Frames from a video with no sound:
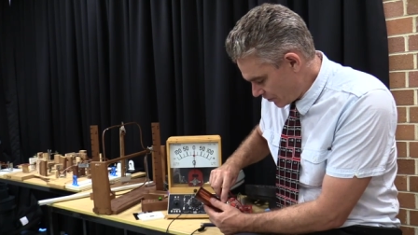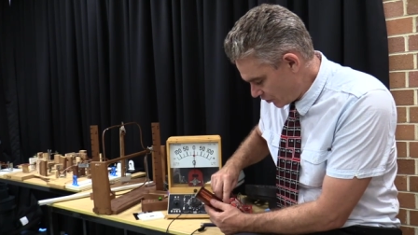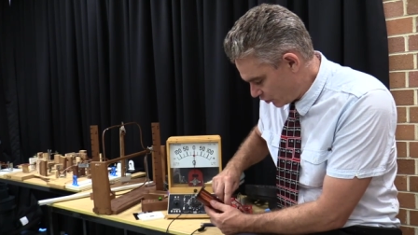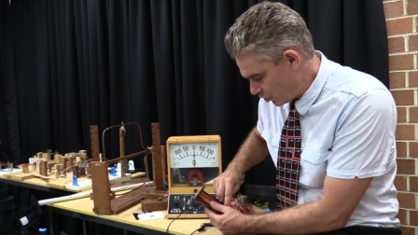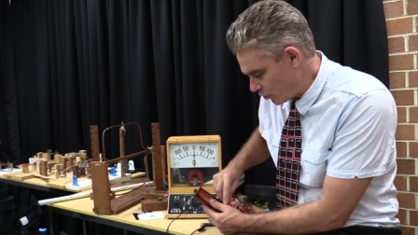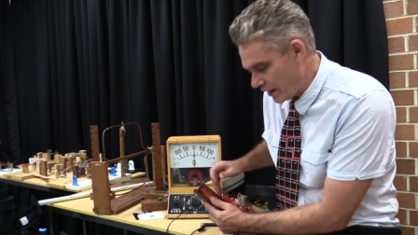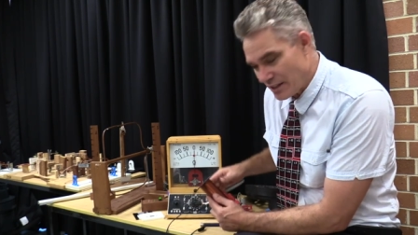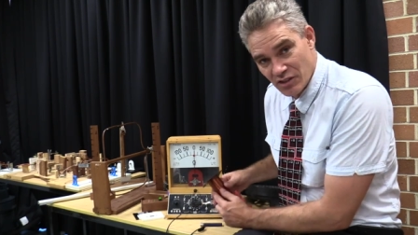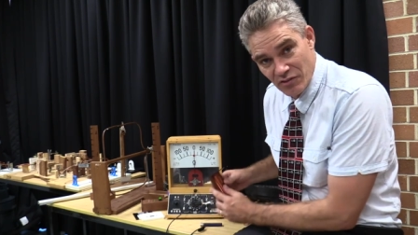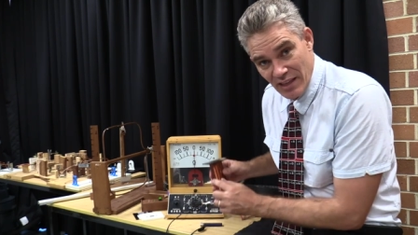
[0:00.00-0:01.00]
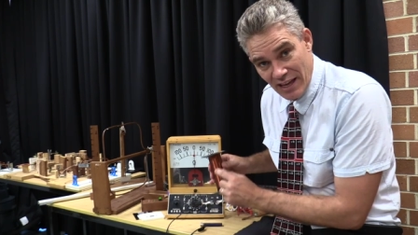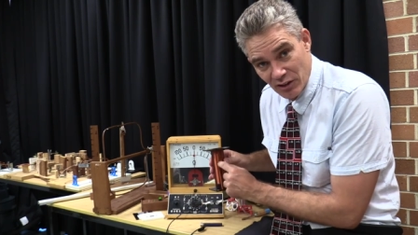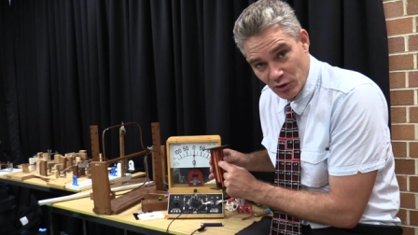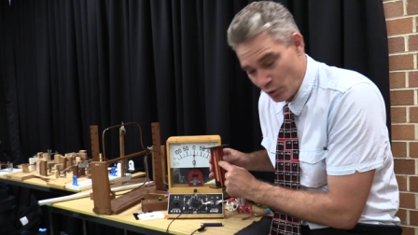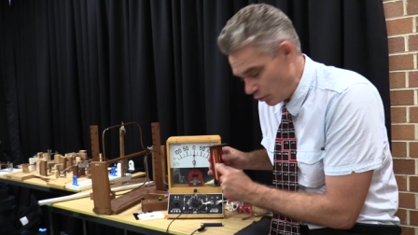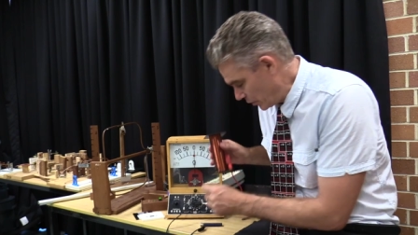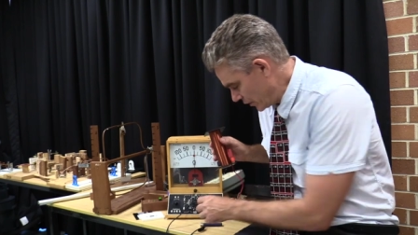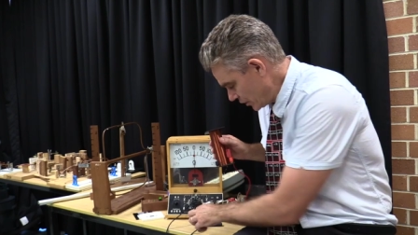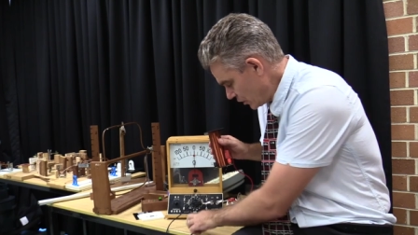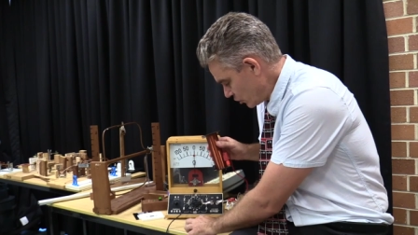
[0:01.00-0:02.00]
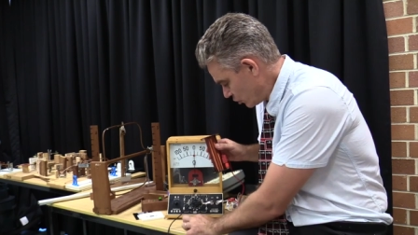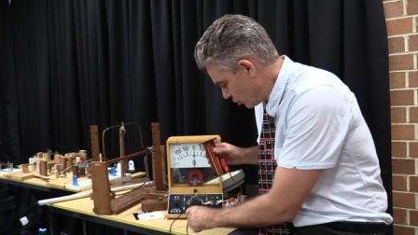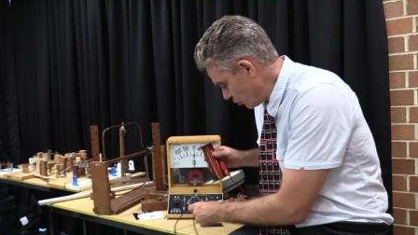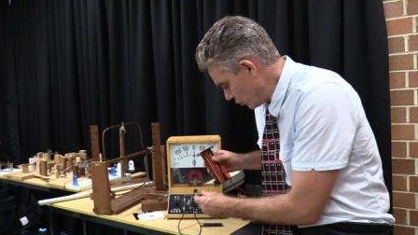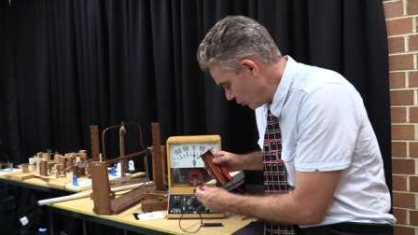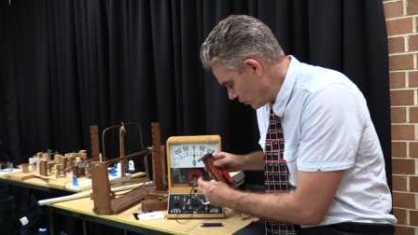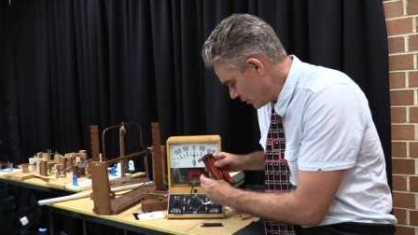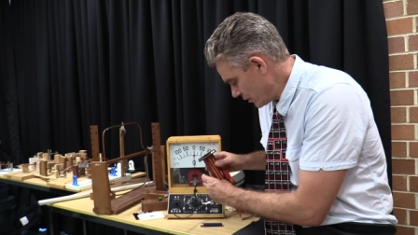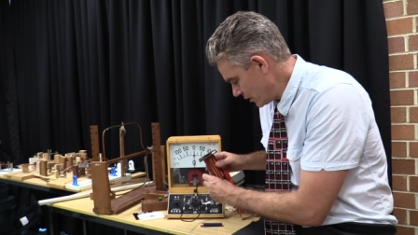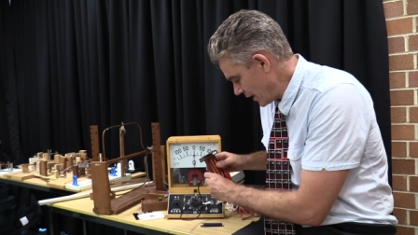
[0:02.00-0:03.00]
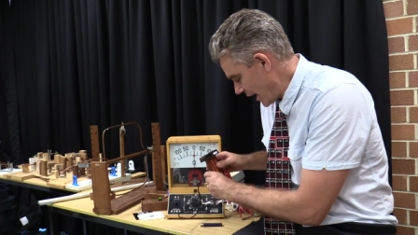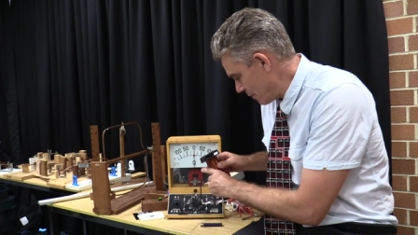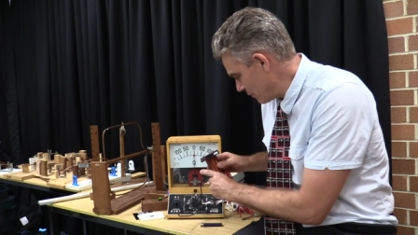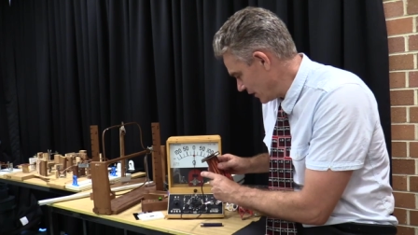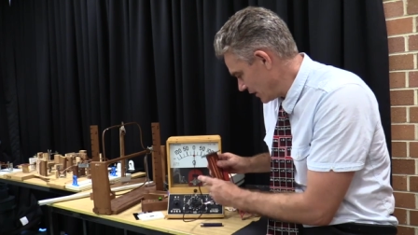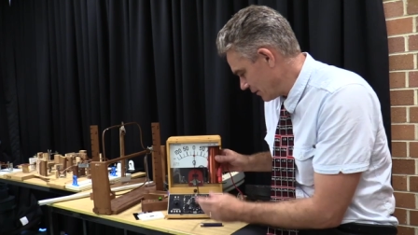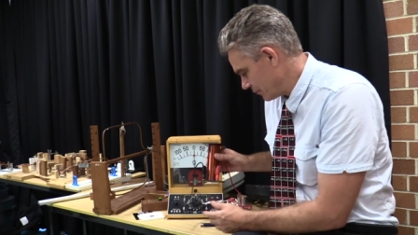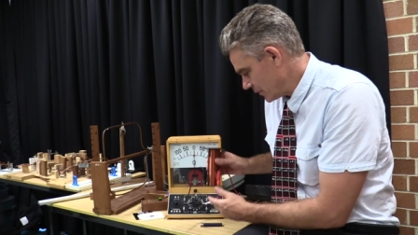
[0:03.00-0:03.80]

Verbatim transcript: the two ends of that loop to the ammeter.